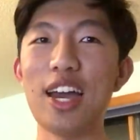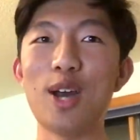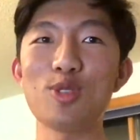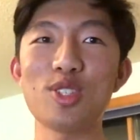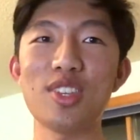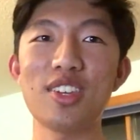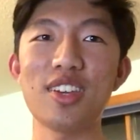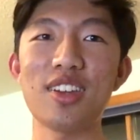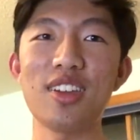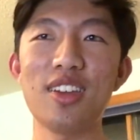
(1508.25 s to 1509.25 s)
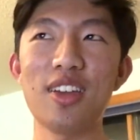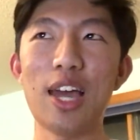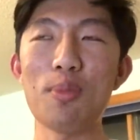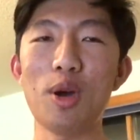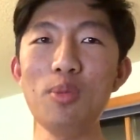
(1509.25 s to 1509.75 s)
I was just thinking,
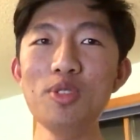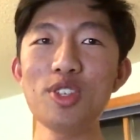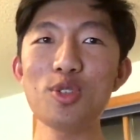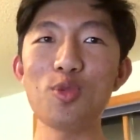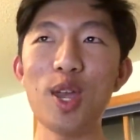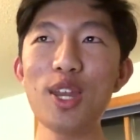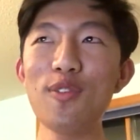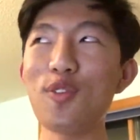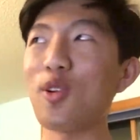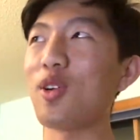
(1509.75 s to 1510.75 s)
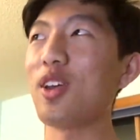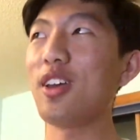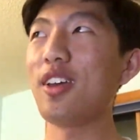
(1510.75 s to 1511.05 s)
I'm almost just waiting for